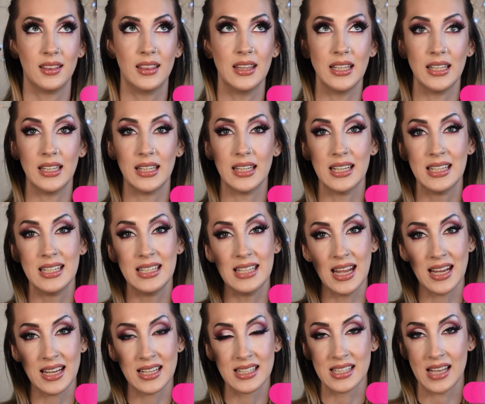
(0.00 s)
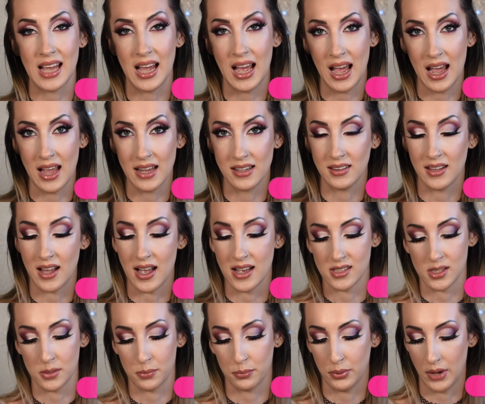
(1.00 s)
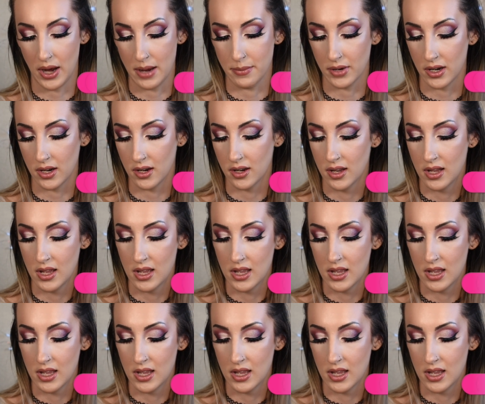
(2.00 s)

the NYX High Glass Primer.